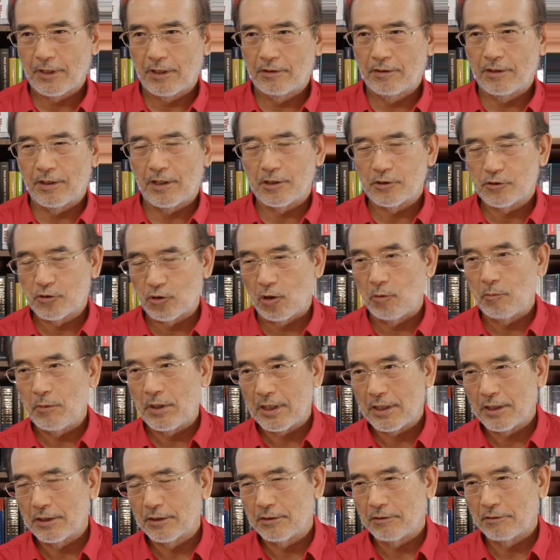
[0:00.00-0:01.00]
There are so
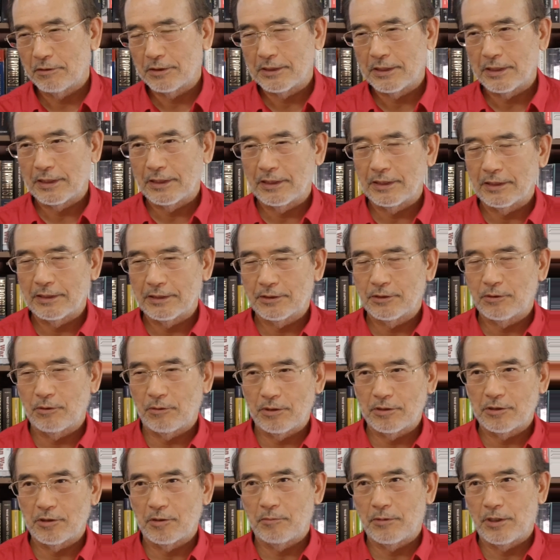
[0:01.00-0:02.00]
many interesting
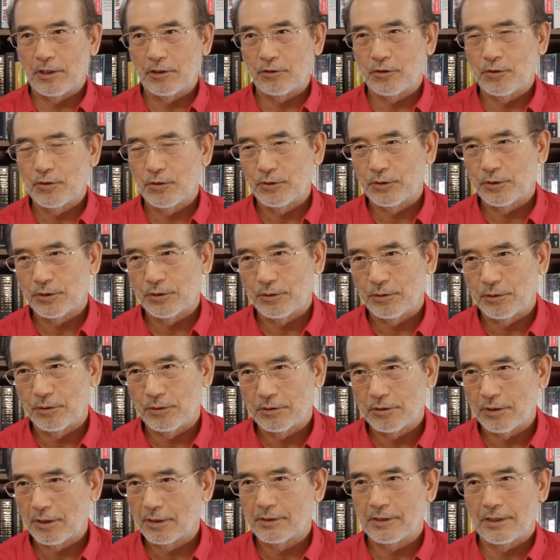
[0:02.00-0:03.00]
stories about Kyushu,
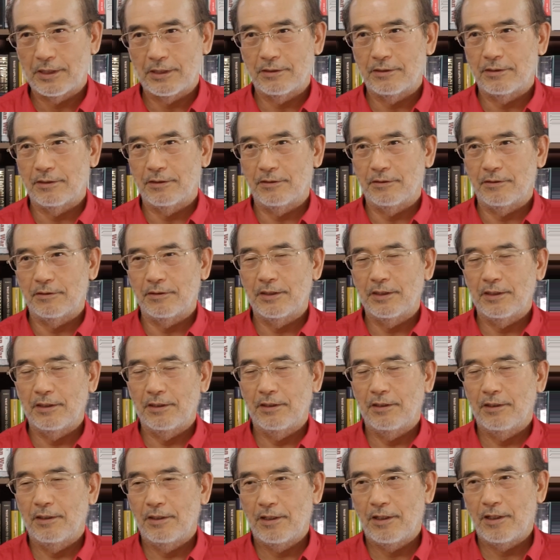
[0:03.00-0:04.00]
such as
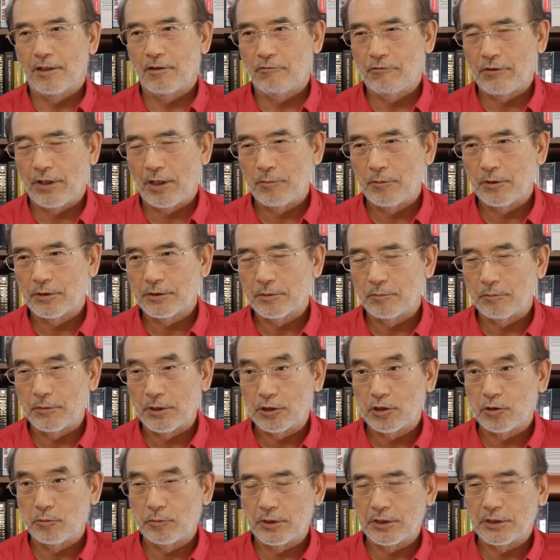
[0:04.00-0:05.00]
famous
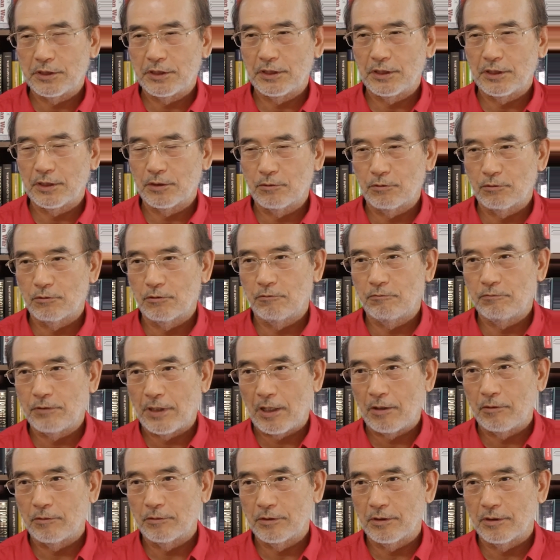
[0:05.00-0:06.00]
Mitsubishi Group
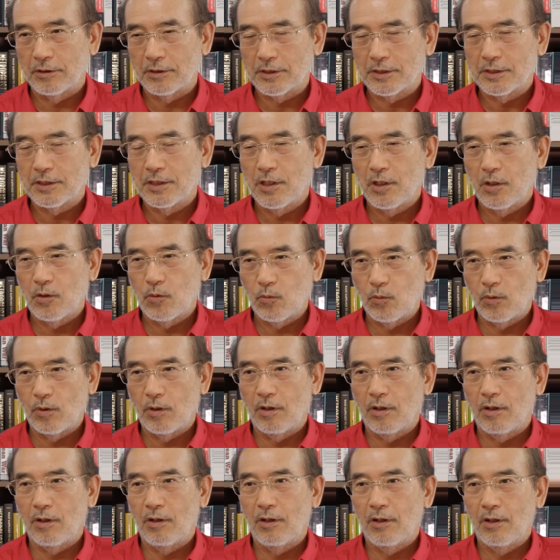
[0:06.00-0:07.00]
founders
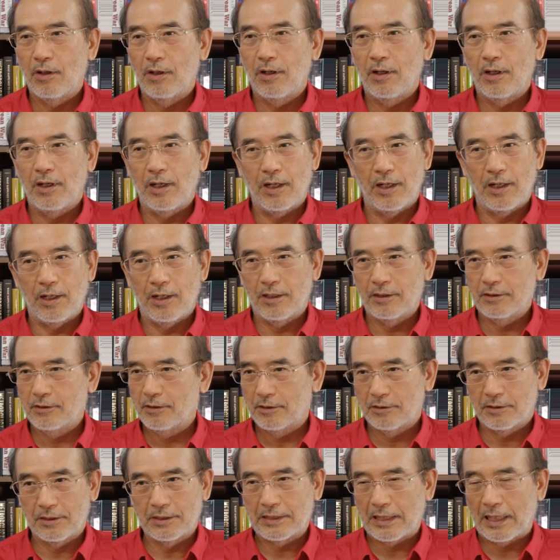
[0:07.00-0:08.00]
were
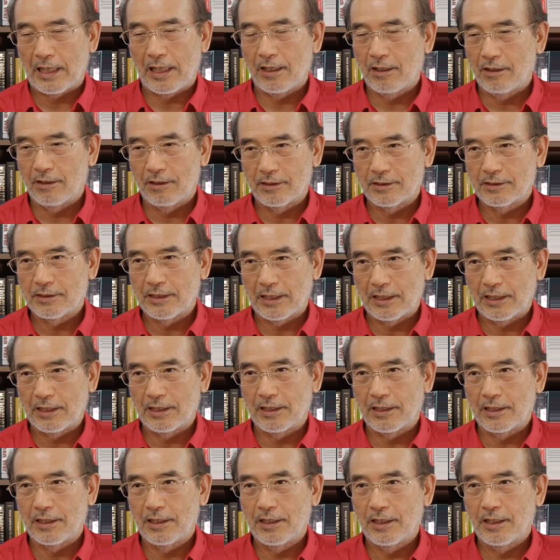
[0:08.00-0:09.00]
the sailors
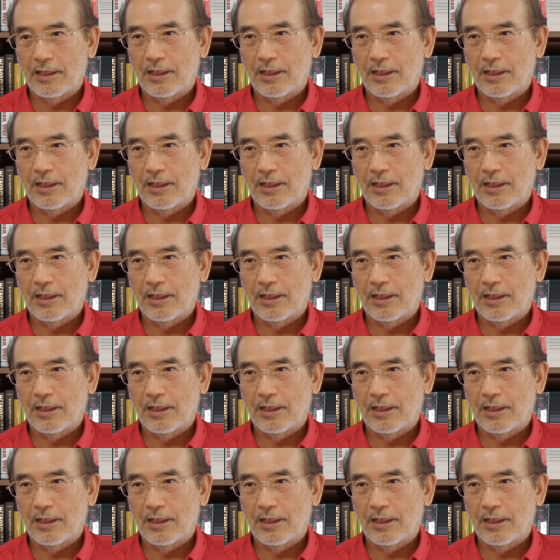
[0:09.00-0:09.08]
in